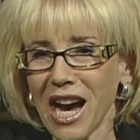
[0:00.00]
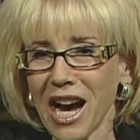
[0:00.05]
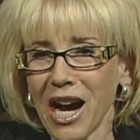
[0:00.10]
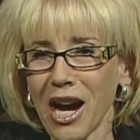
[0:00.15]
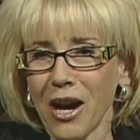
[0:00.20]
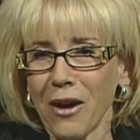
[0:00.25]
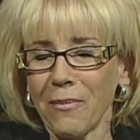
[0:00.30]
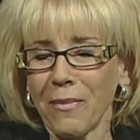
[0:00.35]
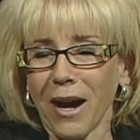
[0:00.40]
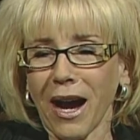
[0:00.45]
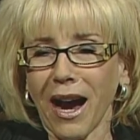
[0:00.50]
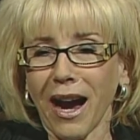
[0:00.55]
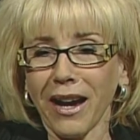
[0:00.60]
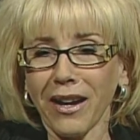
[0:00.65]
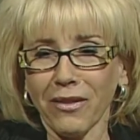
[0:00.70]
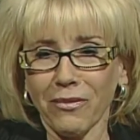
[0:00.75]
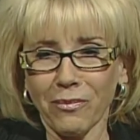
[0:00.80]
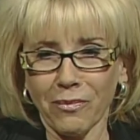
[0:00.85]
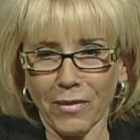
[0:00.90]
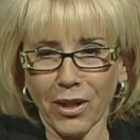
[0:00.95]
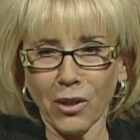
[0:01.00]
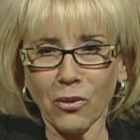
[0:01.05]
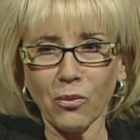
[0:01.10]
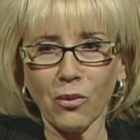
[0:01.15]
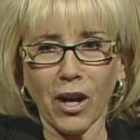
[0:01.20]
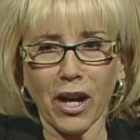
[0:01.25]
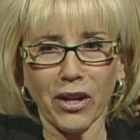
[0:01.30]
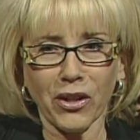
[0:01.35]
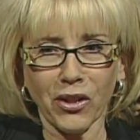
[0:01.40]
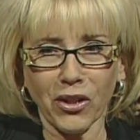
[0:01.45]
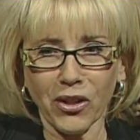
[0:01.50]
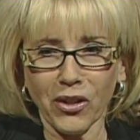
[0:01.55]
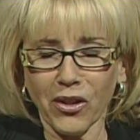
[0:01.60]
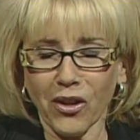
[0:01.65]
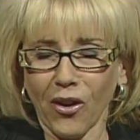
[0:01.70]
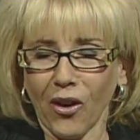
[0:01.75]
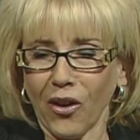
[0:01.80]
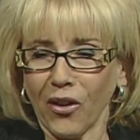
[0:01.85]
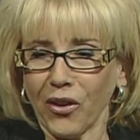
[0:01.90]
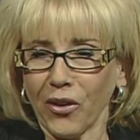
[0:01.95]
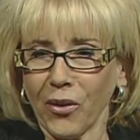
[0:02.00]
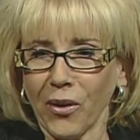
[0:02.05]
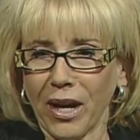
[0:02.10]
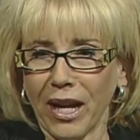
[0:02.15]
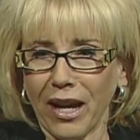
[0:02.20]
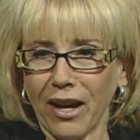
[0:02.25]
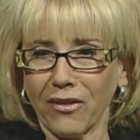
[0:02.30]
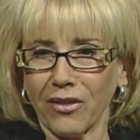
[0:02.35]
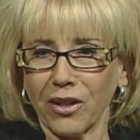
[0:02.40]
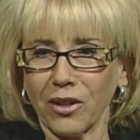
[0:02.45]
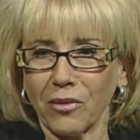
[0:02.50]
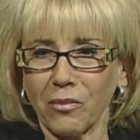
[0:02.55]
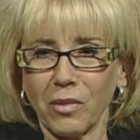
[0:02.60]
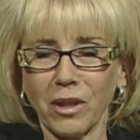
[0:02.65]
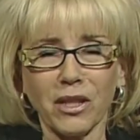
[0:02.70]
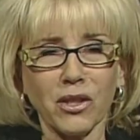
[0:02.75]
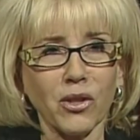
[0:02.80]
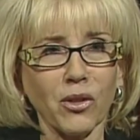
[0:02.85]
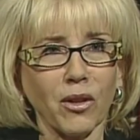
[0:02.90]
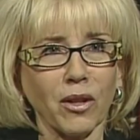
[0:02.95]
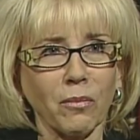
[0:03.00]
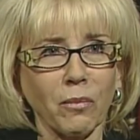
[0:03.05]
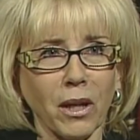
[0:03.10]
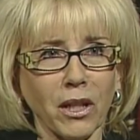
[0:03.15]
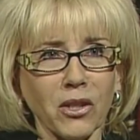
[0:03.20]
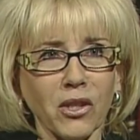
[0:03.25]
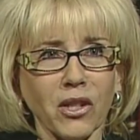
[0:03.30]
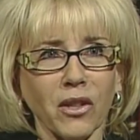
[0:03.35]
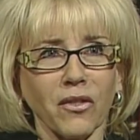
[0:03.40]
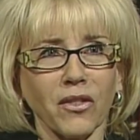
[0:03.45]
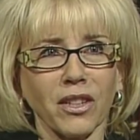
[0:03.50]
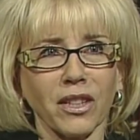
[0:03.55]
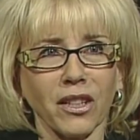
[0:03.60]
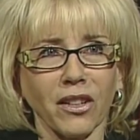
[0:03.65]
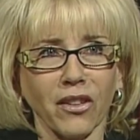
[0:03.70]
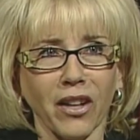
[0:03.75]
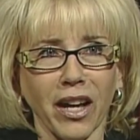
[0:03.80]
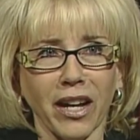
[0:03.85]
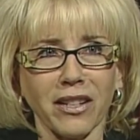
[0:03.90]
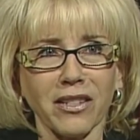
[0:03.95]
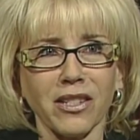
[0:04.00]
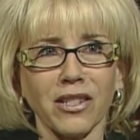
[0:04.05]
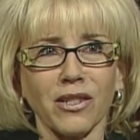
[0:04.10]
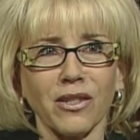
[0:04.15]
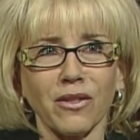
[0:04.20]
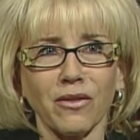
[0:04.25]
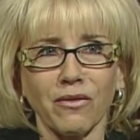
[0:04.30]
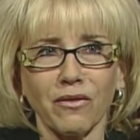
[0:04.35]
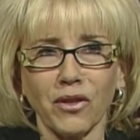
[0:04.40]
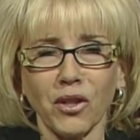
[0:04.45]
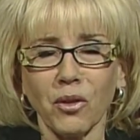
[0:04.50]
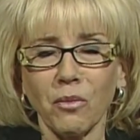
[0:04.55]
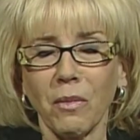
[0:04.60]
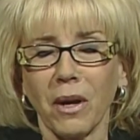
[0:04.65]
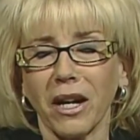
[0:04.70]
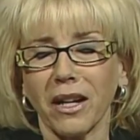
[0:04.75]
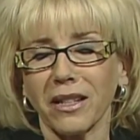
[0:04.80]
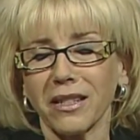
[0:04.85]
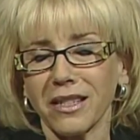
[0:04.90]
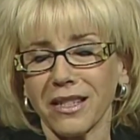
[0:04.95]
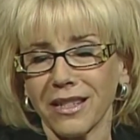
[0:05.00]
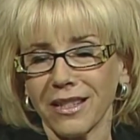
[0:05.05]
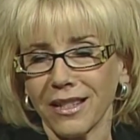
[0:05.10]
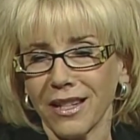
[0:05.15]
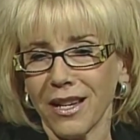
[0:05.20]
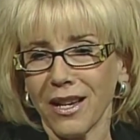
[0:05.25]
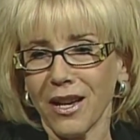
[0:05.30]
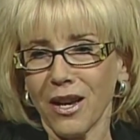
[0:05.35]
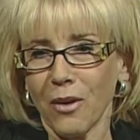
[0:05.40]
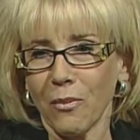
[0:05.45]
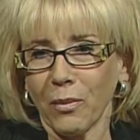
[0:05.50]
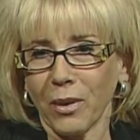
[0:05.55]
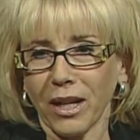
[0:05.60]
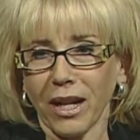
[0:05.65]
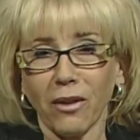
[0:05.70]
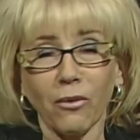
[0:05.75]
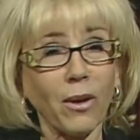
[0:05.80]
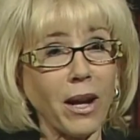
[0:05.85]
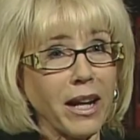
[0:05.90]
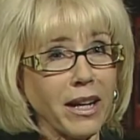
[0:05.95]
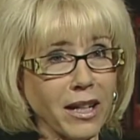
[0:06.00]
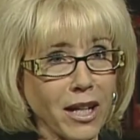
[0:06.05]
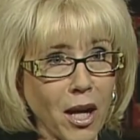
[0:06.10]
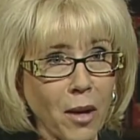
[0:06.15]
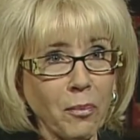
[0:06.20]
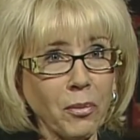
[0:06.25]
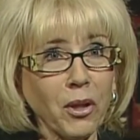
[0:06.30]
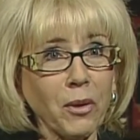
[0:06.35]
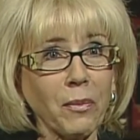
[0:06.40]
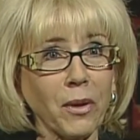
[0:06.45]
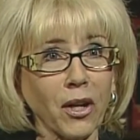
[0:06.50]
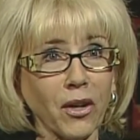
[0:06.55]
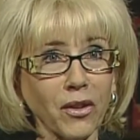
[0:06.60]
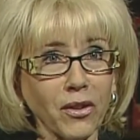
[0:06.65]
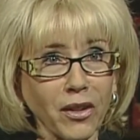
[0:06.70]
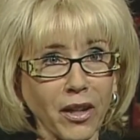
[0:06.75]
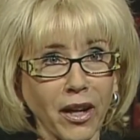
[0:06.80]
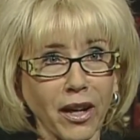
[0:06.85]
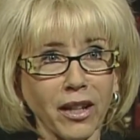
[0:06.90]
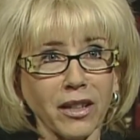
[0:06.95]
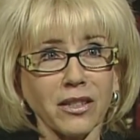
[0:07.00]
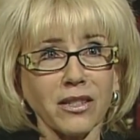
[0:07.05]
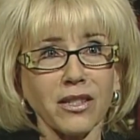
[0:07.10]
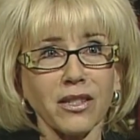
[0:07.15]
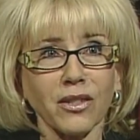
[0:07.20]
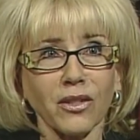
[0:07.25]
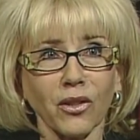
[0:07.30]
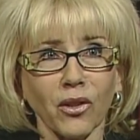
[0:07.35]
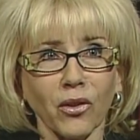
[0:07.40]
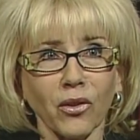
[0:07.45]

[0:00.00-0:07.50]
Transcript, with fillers: Um, I'm a runner, although I haven't been doing much of it the last few months. But I ran a couple of marathons